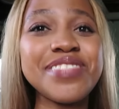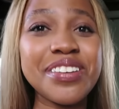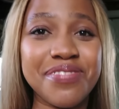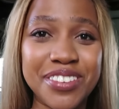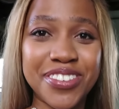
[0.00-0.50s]
to
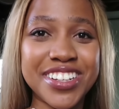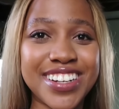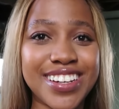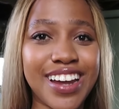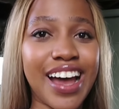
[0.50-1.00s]
make me feel
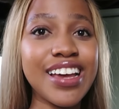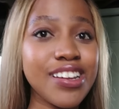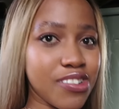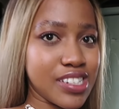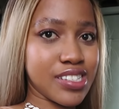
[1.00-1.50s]
good. I
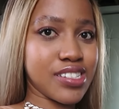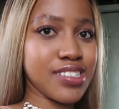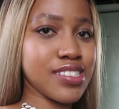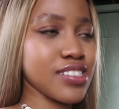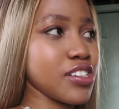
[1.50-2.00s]
eat
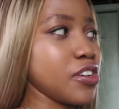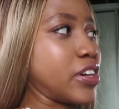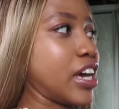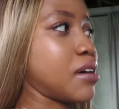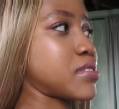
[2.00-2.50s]
oysters. So
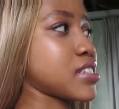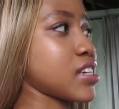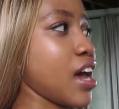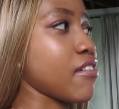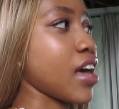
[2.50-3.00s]
yeah, I'm just
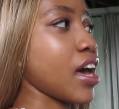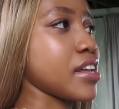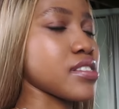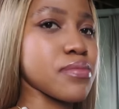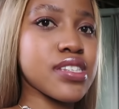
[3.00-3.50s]
gonna have that
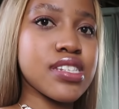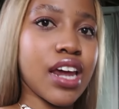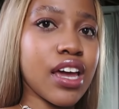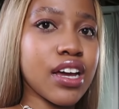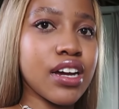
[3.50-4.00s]
and some
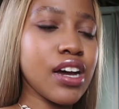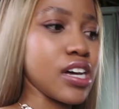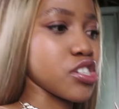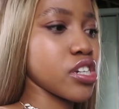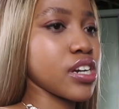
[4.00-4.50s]
steak.
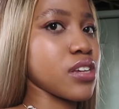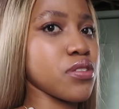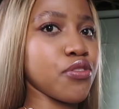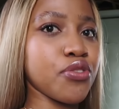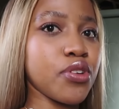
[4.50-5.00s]
I'll show you guys
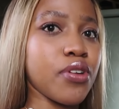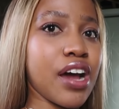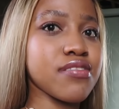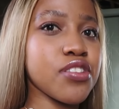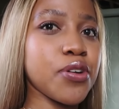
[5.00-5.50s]
when the food
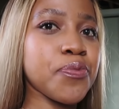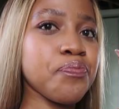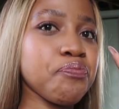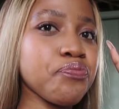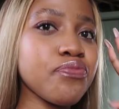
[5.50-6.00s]
arrives though.
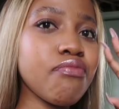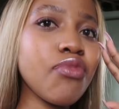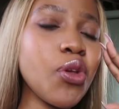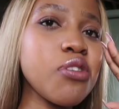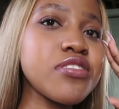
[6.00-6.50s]

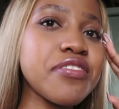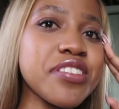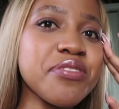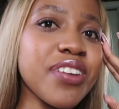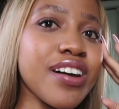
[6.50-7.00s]
Also, if
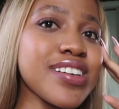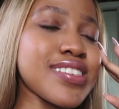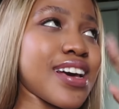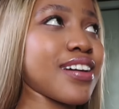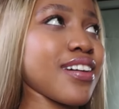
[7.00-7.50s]
this vlog
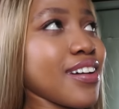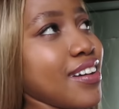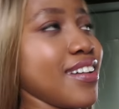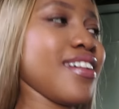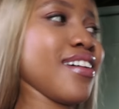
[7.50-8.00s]
is like
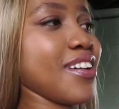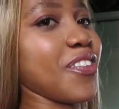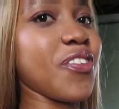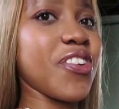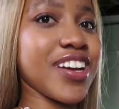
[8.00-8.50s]

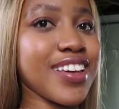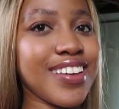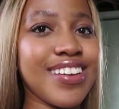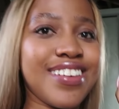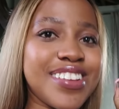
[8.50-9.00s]

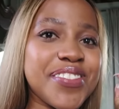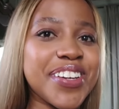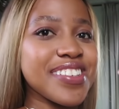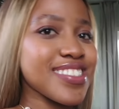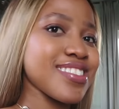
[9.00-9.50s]
wonky, it's
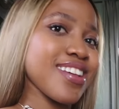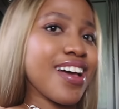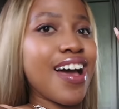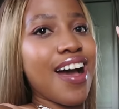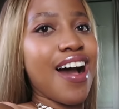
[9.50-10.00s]
because
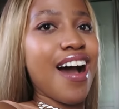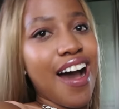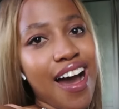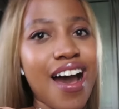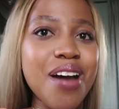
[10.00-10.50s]

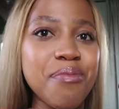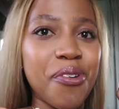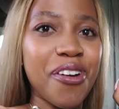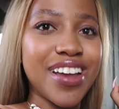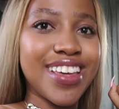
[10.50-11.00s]
I'm
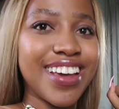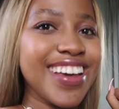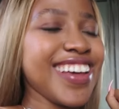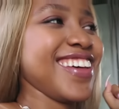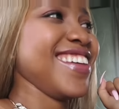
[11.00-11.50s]
wonky.